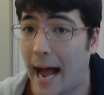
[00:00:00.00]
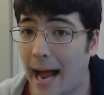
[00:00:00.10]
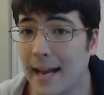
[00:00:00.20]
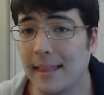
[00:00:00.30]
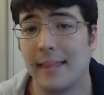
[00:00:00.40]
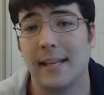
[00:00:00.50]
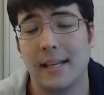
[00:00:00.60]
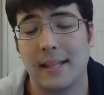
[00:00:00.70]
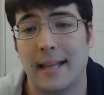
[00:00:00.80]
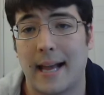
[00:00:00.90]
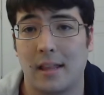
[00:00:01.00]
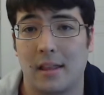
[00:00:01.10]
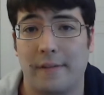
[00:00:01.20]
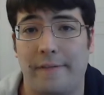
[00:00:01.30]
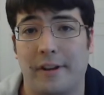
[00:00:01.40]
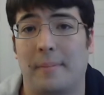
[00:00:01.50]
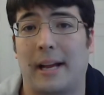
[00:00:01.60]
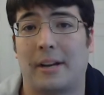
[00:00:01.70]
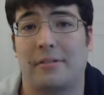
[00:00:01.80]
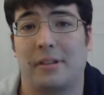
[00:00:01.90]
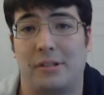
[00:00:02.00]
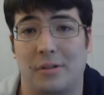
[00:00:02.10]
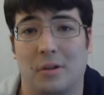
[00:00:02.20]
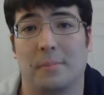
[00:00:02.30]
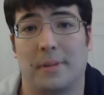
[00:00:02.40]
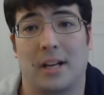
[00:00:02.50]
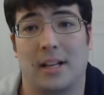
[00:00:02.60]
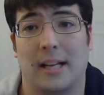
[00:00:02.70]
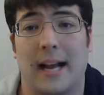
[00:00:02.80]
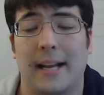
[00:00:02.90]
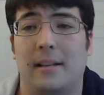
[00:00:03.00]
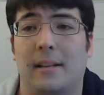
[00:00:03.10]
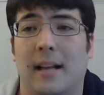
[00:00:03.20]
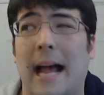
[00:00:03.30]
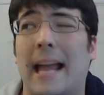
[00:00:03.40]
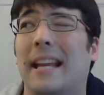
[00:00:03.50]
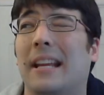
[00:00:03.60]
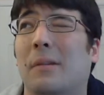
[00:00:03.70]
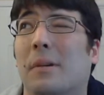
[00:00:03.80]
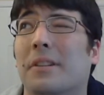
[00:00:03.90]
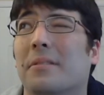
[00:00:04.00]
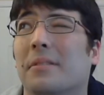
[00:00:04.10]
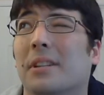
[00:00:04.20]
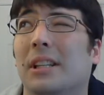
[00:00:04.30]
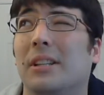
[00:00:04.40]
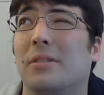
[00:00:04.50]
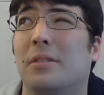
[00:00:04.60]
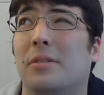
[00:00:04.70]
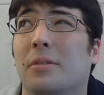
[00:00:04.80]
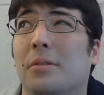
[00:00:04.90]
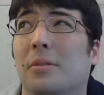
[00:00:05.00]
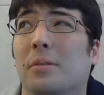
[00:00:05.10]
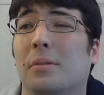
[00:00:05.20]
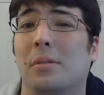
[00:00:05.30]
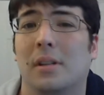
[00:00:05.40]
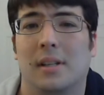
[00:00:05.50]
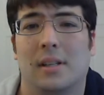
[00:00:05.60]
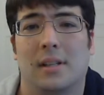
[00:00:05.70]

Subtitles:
I think that the film actually sold me on it. I wasn't really too